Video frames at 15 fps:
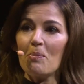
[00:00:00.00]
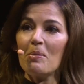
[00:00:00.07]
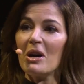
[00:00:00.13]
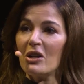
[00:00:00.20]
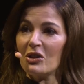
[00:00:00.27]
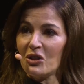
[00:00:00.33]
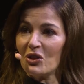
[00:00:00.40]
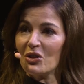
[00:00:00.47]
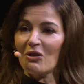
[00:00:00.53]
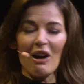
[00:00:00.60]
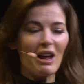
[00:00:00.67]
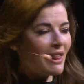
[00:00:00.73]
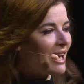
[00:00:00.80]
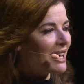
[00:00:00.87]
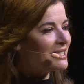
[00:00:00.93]
person to,
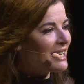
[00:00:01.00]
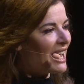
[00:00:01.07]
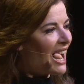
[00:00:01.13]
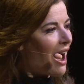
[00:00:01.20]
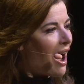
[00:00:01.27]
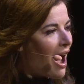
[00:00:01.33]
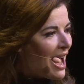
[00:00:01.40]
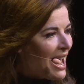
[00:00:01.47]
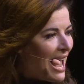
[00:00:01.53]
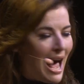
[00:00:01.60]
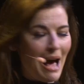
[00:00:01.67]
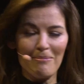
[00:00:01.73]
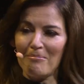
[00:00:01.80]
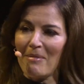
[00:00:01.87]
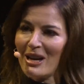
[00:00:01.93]
and I say, I
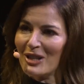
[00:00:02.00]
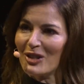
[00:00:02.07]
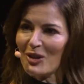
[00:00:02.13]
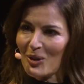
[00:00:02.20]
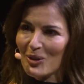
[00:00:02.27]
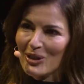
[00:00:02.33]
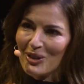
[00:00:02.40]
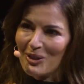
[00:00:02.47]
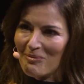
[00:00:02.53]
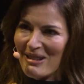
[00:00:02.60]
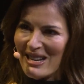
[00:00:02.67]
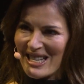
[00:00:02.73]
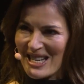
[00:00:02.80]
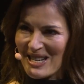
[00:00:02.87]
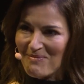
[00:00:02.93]
am my social
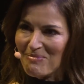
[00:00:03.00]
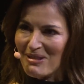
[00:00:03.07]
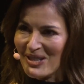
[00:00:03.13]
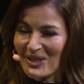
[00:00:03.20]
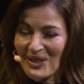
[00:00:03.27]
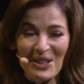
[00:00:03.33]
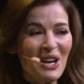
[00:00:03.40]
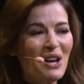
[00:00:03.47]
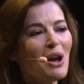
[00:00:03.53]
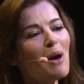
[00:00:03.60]
media person.